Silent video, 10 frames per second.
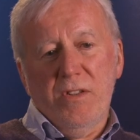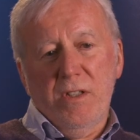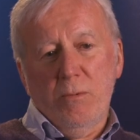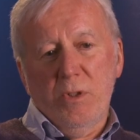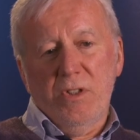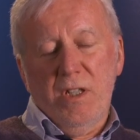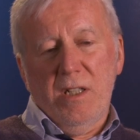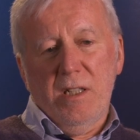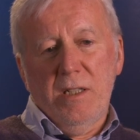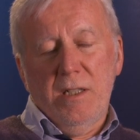there was
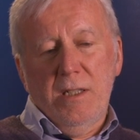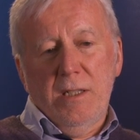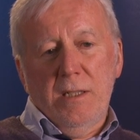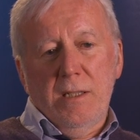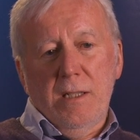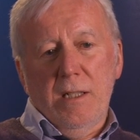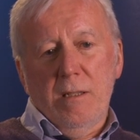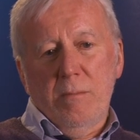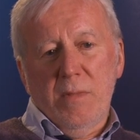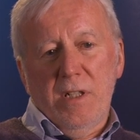an
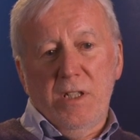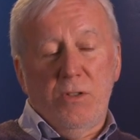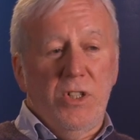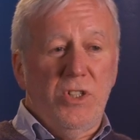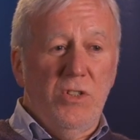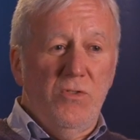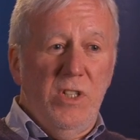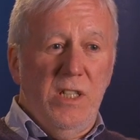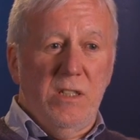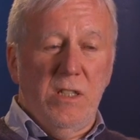attrition
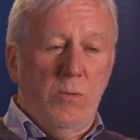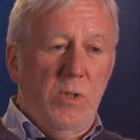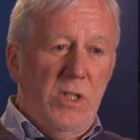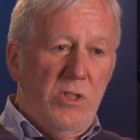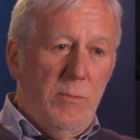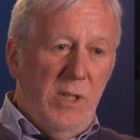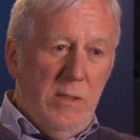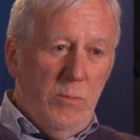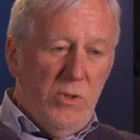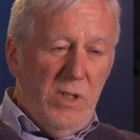rate, whether some
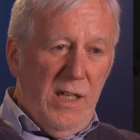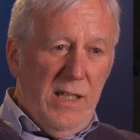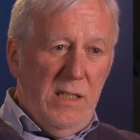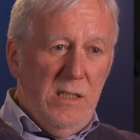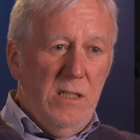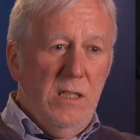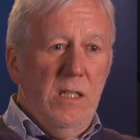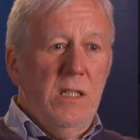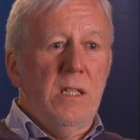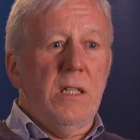animals died,
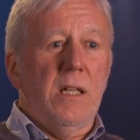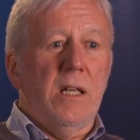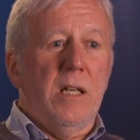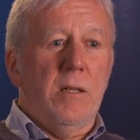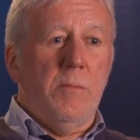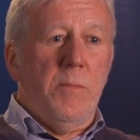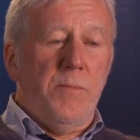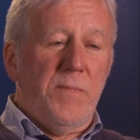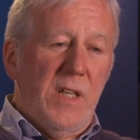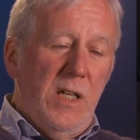
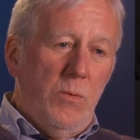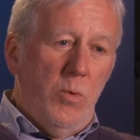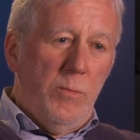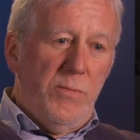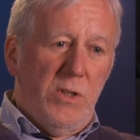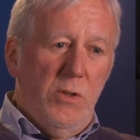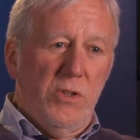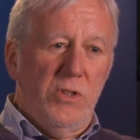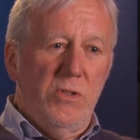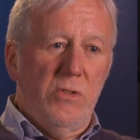and what
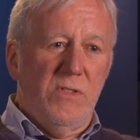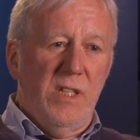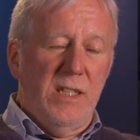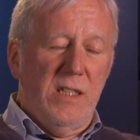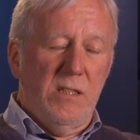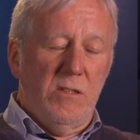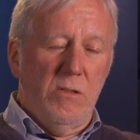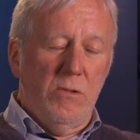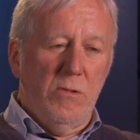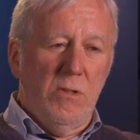precautions you've taken
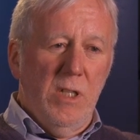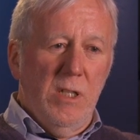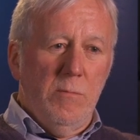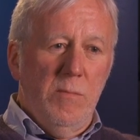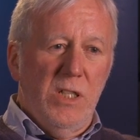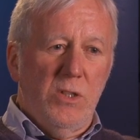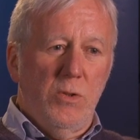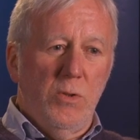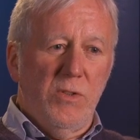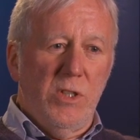to make
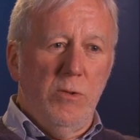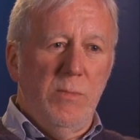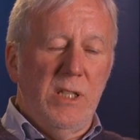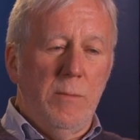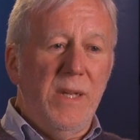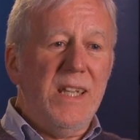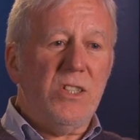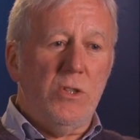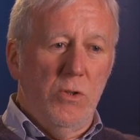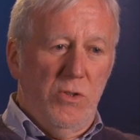sure that you make the
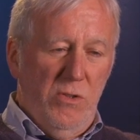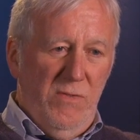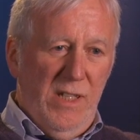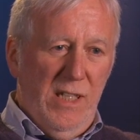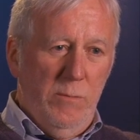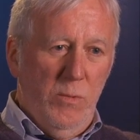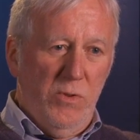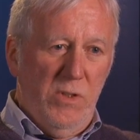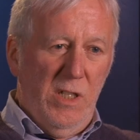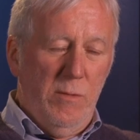best use of the
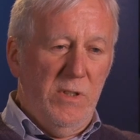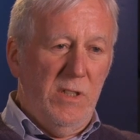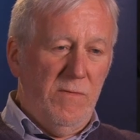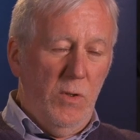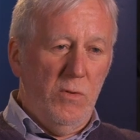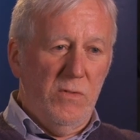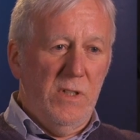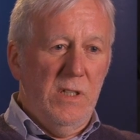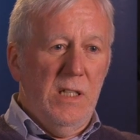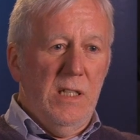animals that have been
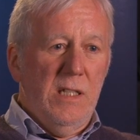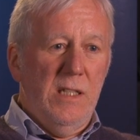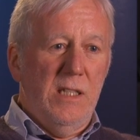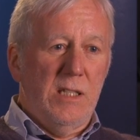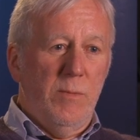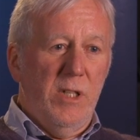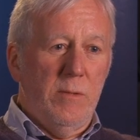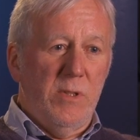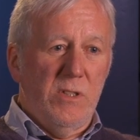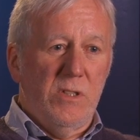involved in the
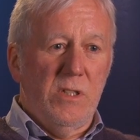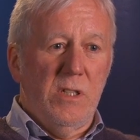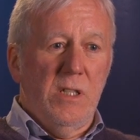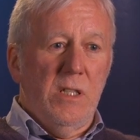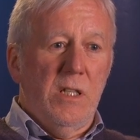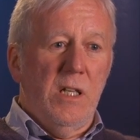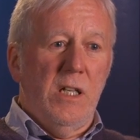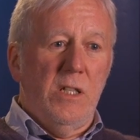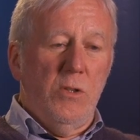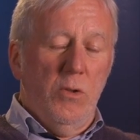experiments.
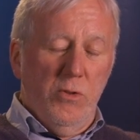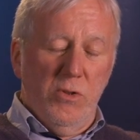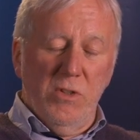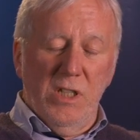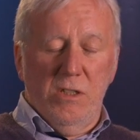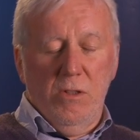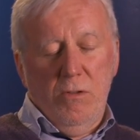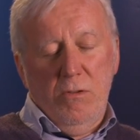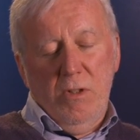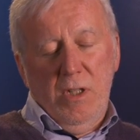You also need
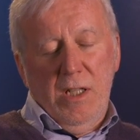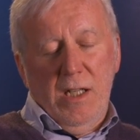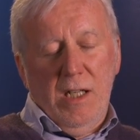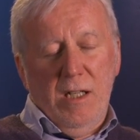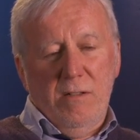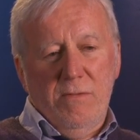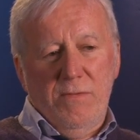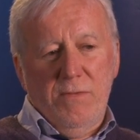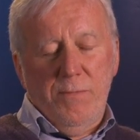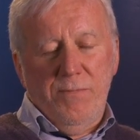to
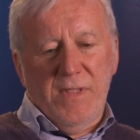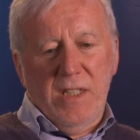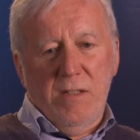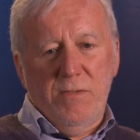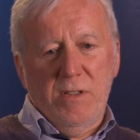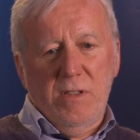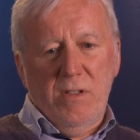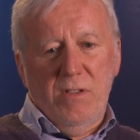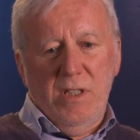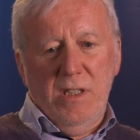have
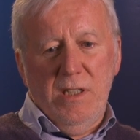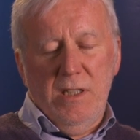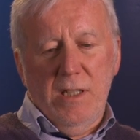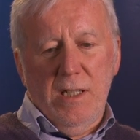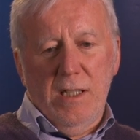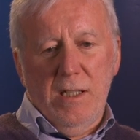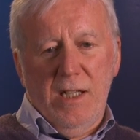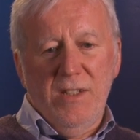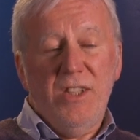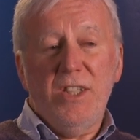given
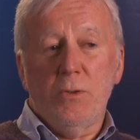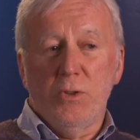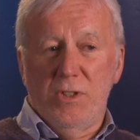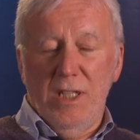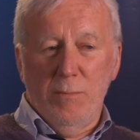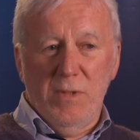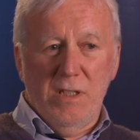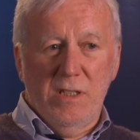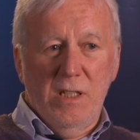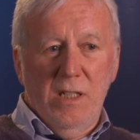an ethical
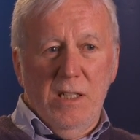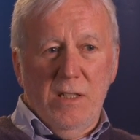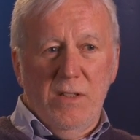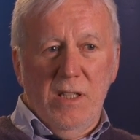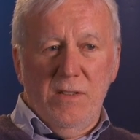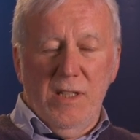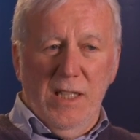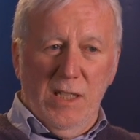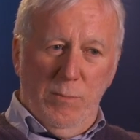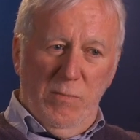statement that
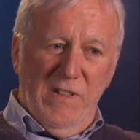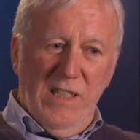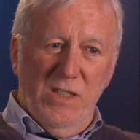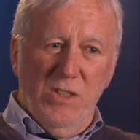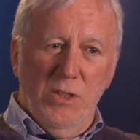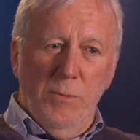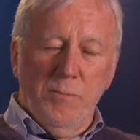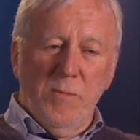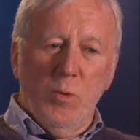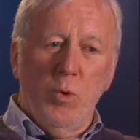explains
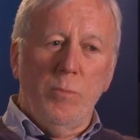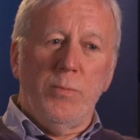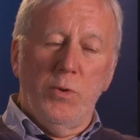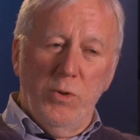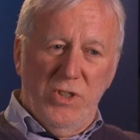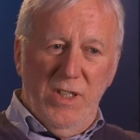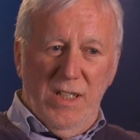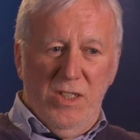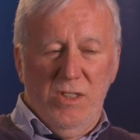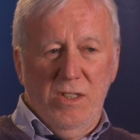what
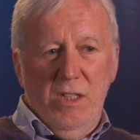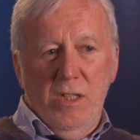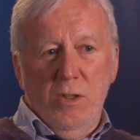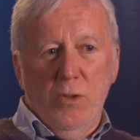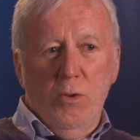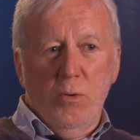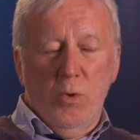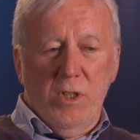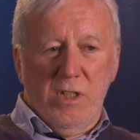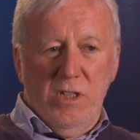process your
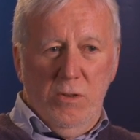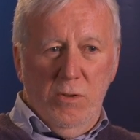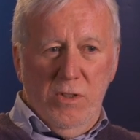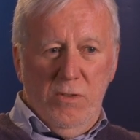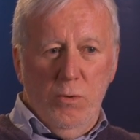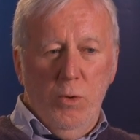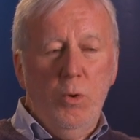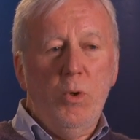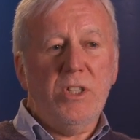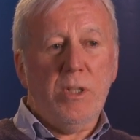work has gone through,
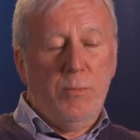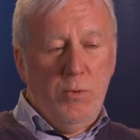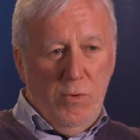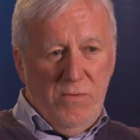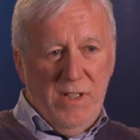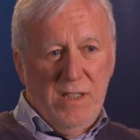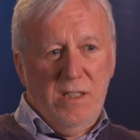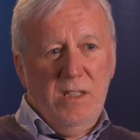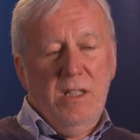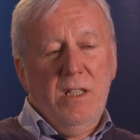who has approved
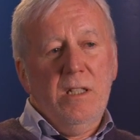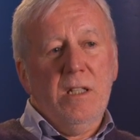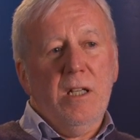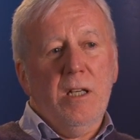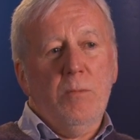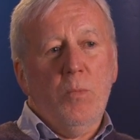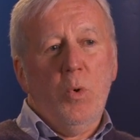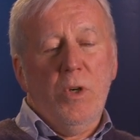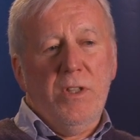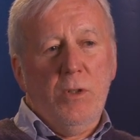it,
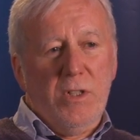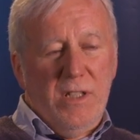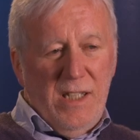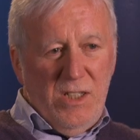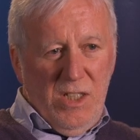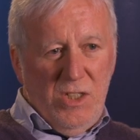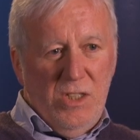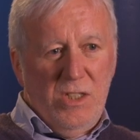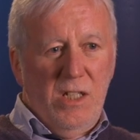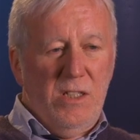what the
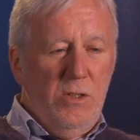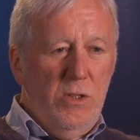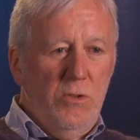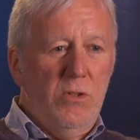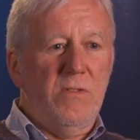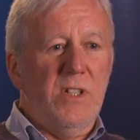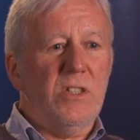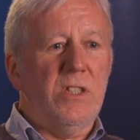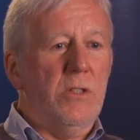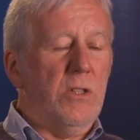organisations are in your
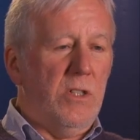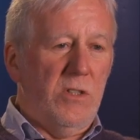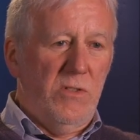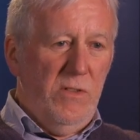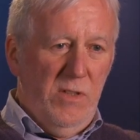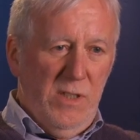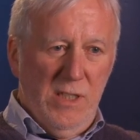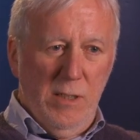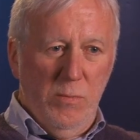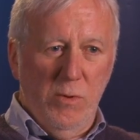university, in your country, for
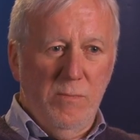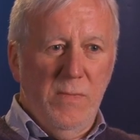example.